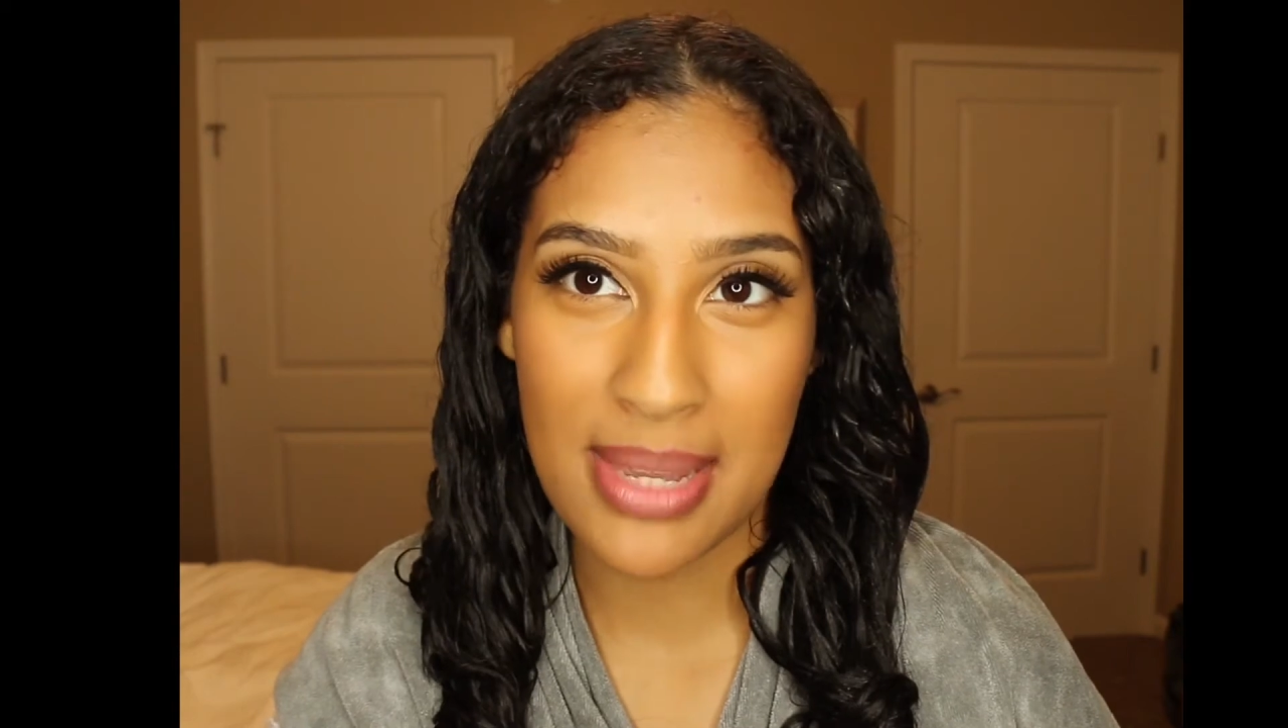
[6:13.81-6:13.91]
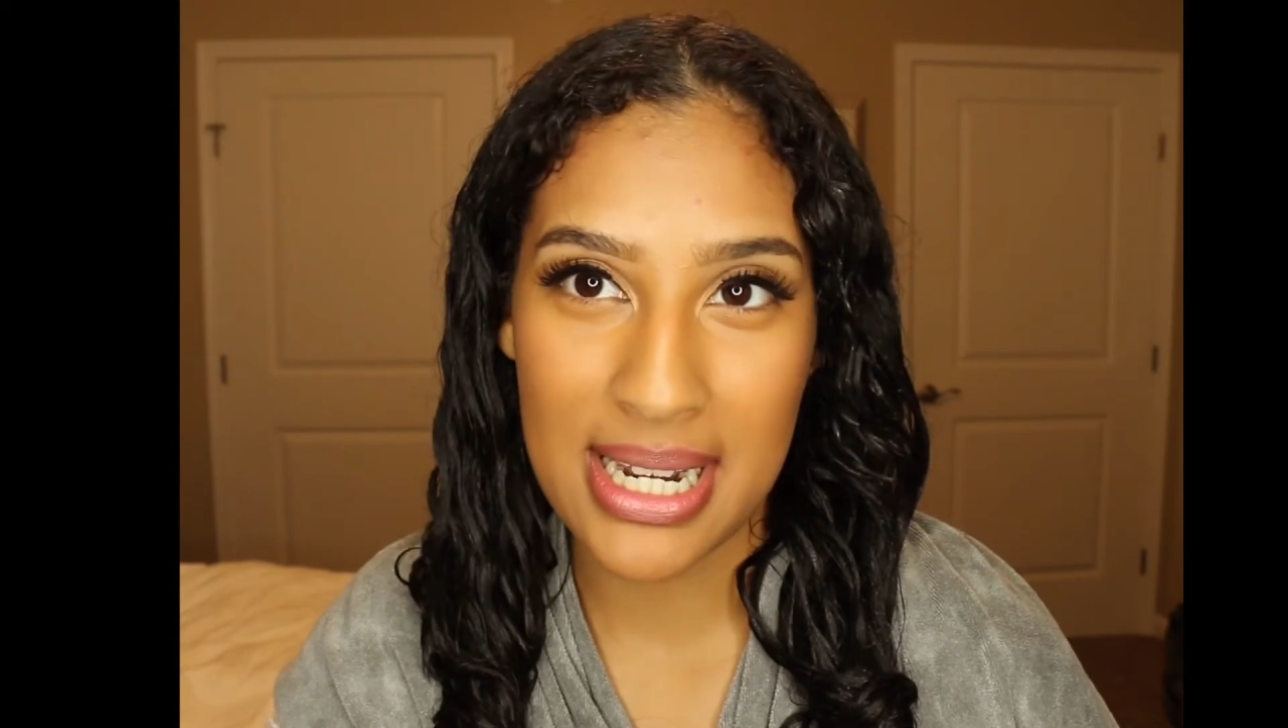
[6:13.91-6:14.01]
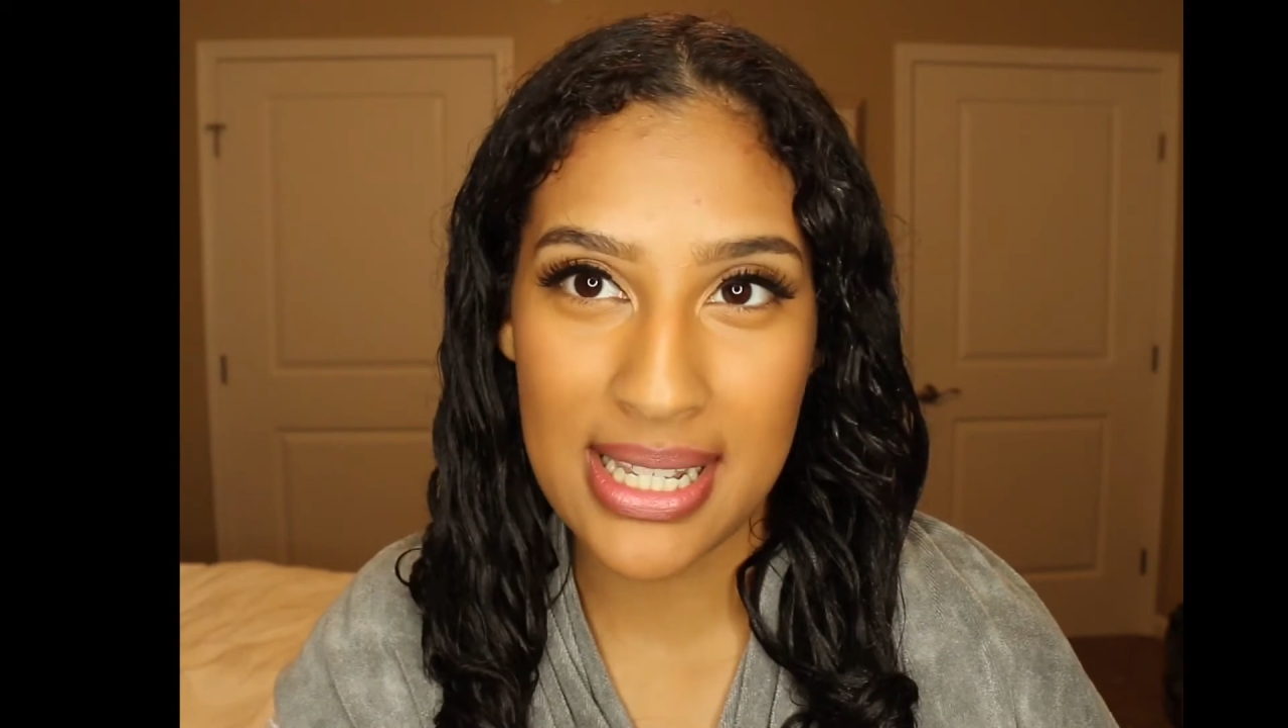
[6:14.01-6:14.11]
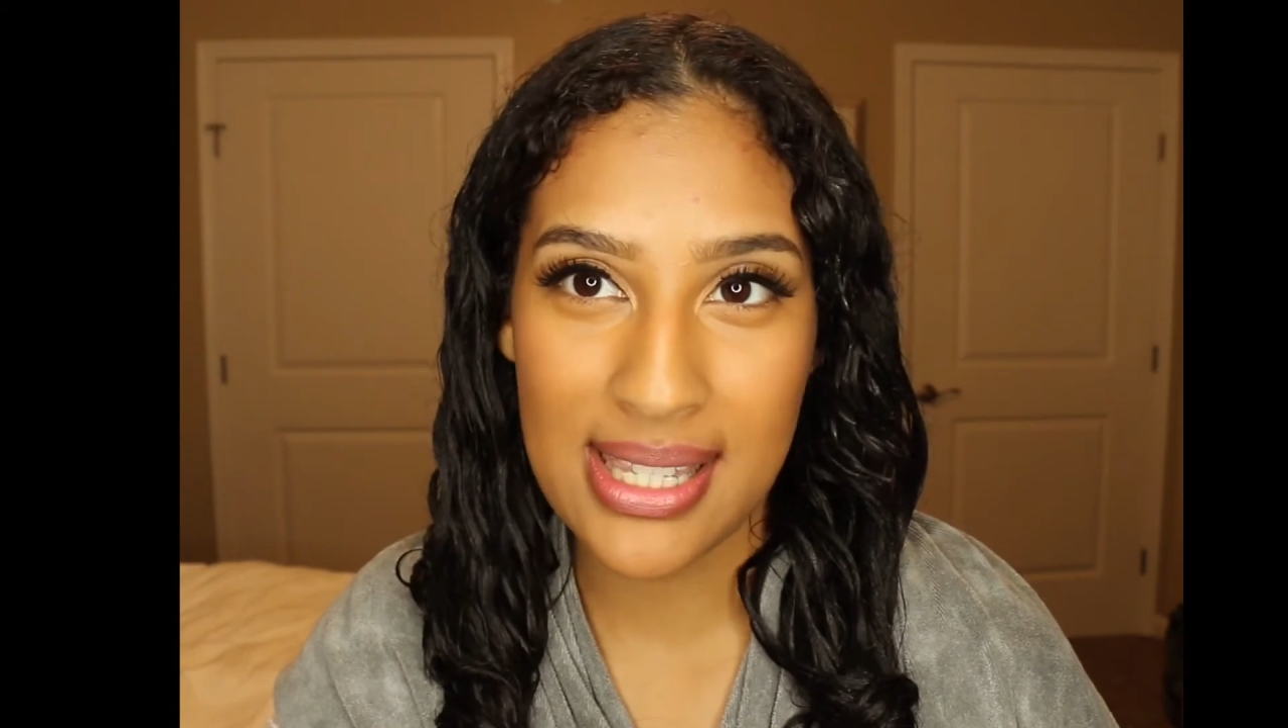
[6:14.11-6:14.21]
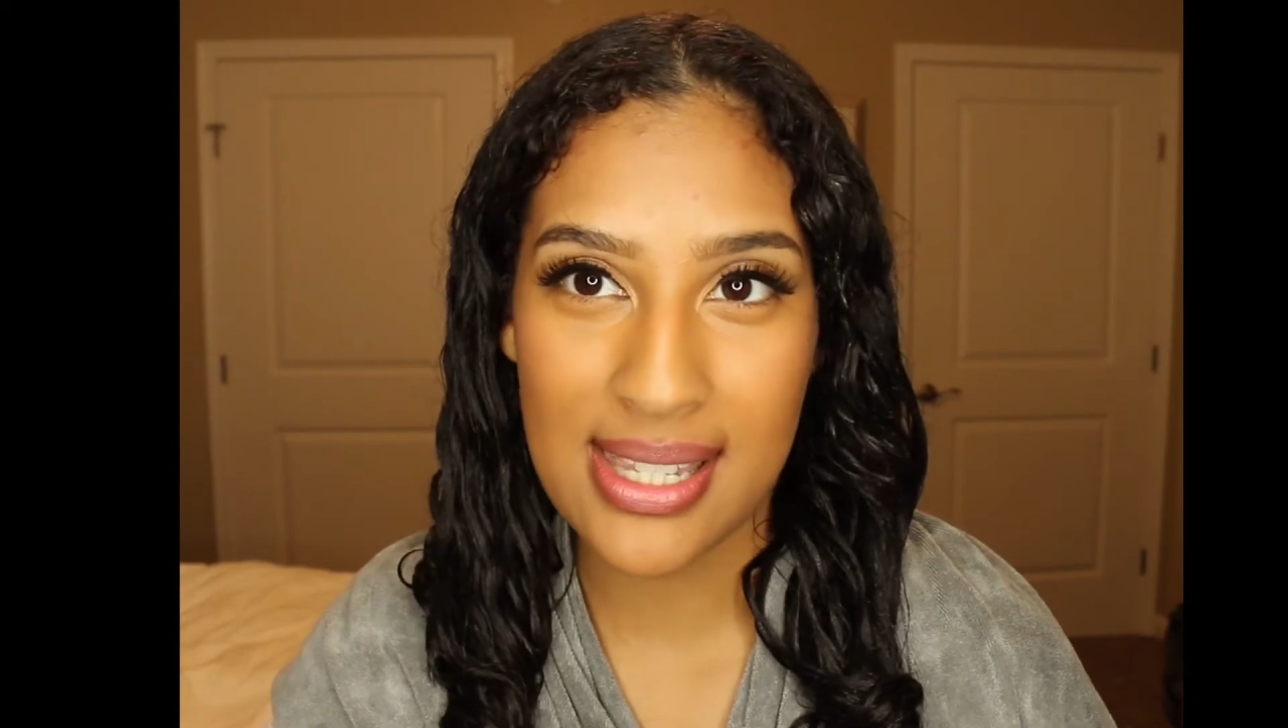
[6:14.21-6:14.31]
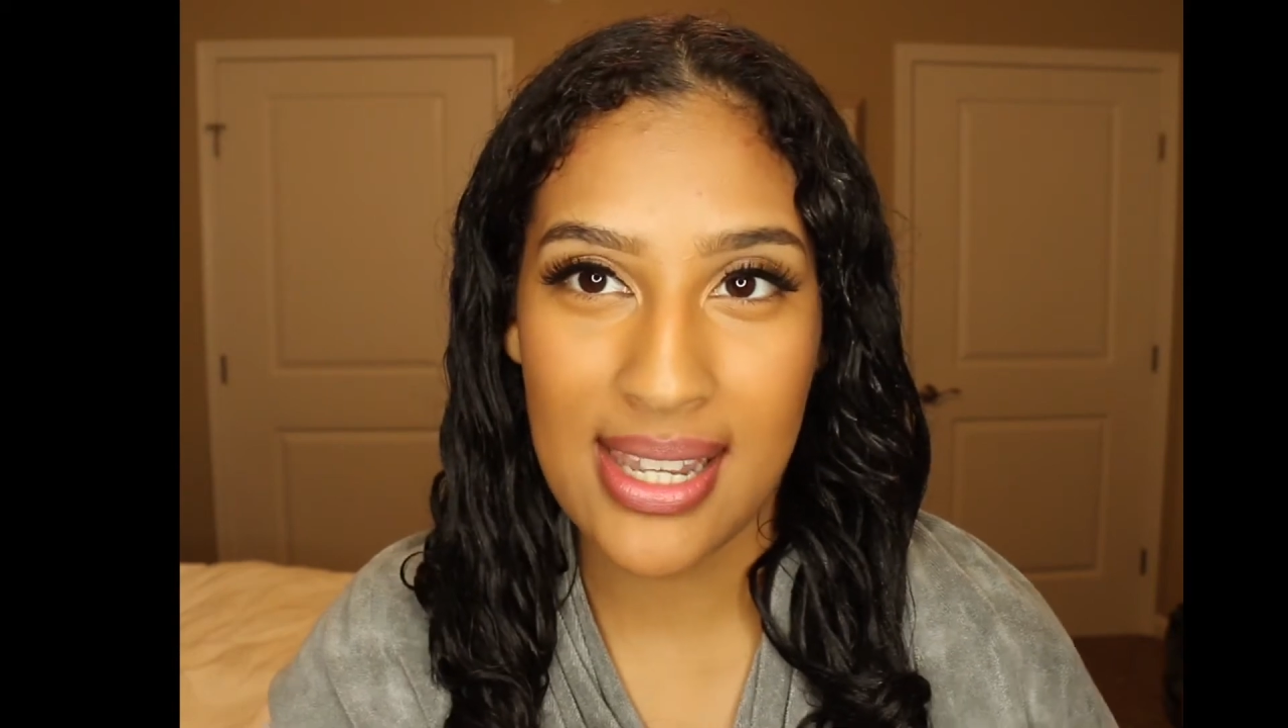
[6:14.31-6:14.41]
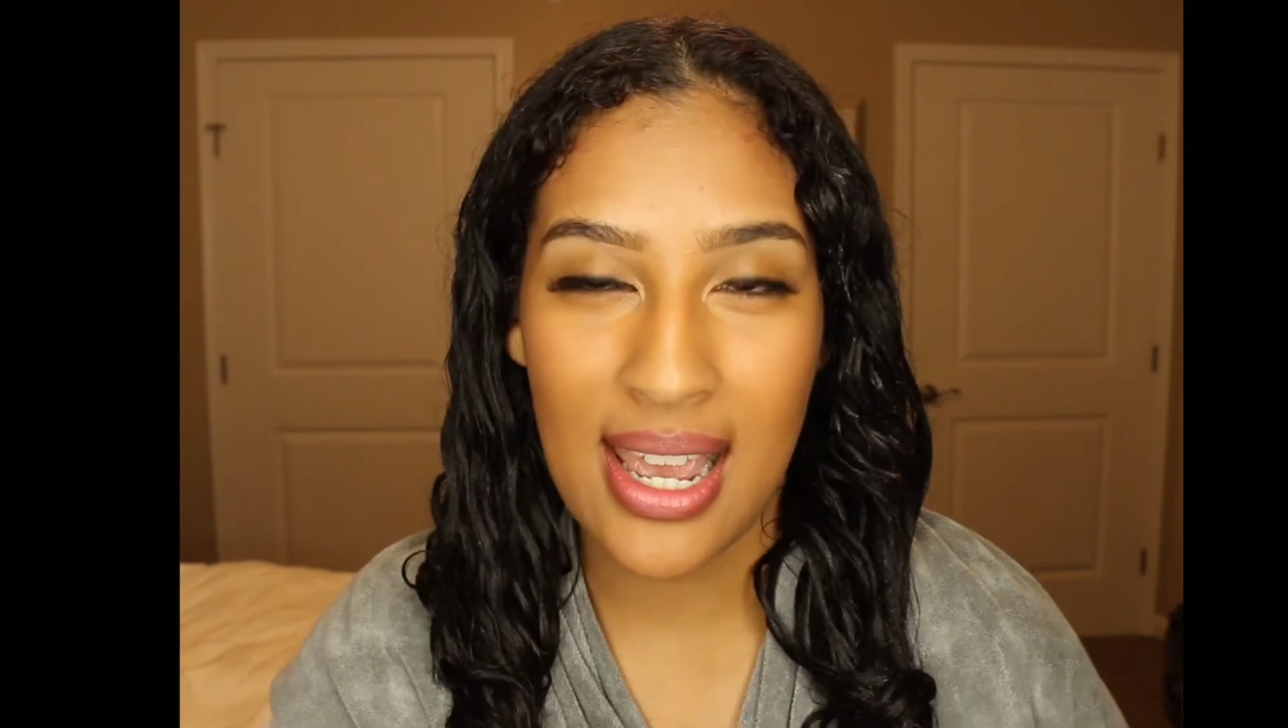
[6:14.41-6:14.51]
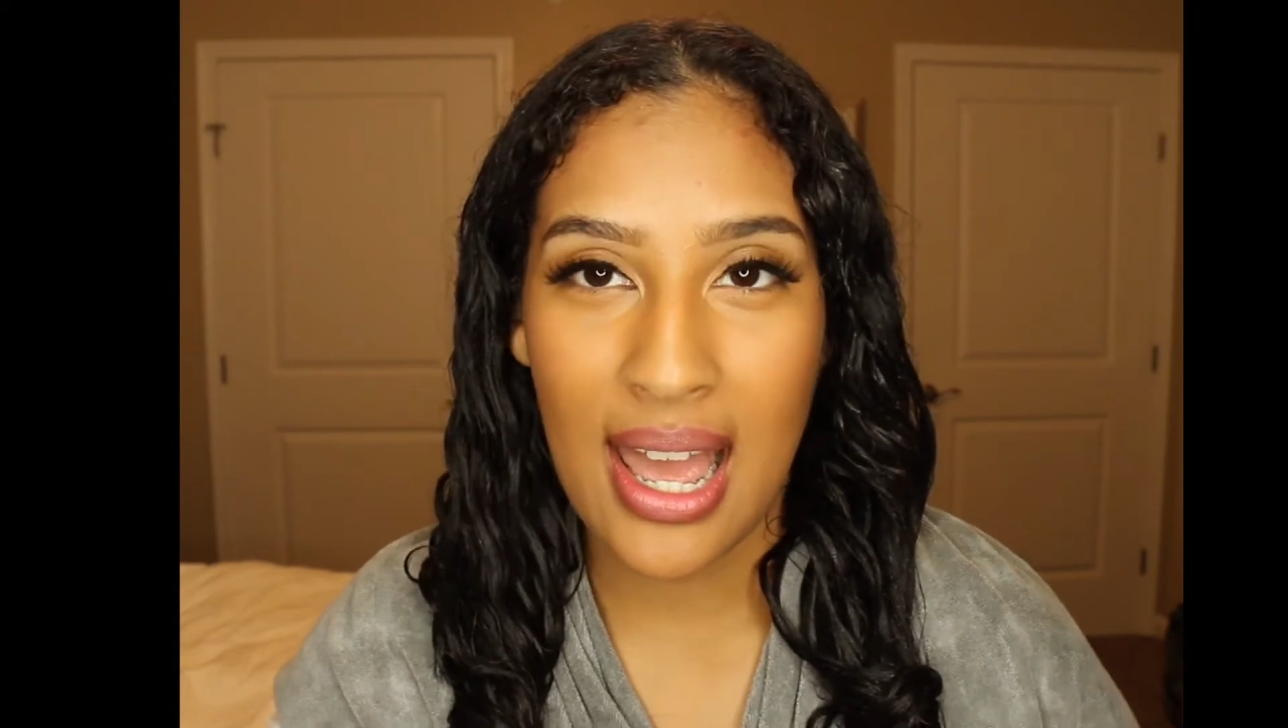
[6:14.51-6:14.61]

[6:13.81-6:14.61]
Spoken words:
minutes,